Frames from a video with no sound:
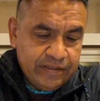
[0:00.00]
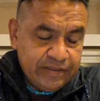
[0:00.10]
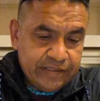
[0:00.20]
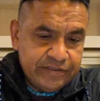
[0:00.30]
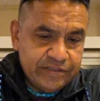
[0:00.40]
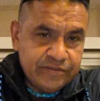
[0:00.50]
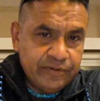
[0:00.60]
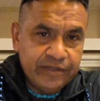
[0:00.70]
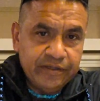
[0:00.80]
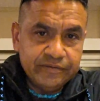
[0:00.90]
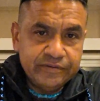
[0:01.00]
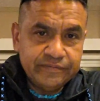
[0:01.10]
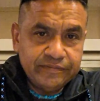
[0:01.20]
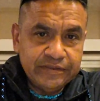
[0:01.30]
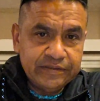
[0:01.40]
That's just the way it goes.
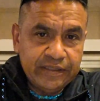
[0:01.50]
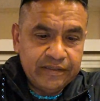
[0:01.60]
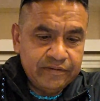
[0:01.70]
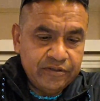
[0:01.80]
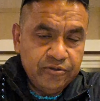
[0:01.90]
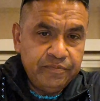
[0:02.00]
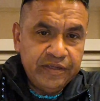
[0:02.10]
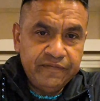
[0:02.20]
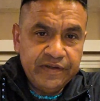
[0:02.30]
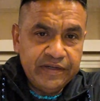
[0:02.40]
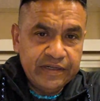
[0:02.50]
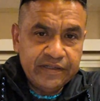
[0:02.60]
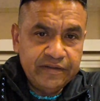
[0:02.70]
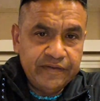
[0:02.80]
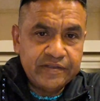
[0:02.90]
It's not you being
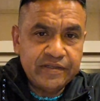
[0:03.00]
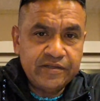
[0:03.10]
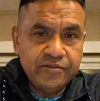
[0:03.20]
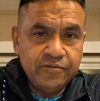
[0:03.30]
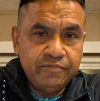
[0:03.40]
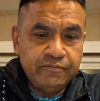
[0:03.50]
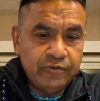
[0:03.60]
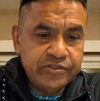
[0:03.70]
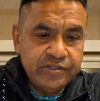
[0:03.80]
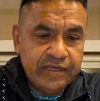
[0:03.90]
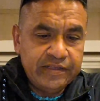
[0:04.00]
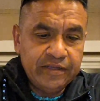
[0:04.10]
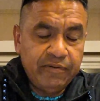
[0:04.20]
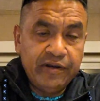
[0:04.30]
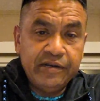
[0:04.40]
vindictive. That's not you wishing
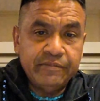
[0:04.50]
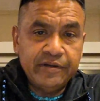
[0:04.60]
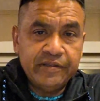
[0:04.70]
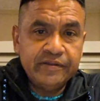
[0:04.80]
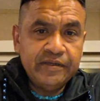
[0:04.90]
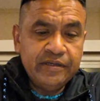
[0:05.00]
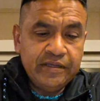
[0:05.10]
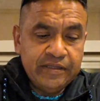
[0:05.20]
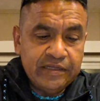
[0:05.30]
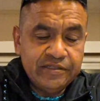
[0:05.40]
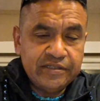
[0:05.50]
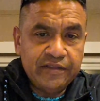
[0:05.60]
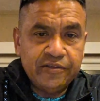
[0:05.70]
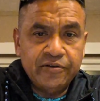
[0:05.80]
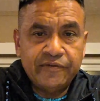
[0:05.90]
anything upon anybody. That's just
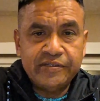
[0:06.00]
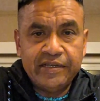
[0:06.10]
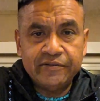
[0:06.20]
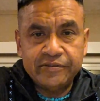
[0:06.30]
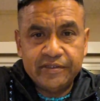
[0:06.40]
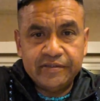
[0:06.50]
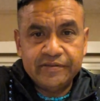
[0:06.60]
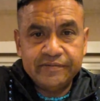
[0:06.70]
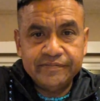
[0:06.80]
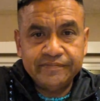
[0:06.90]
how the universe handles things.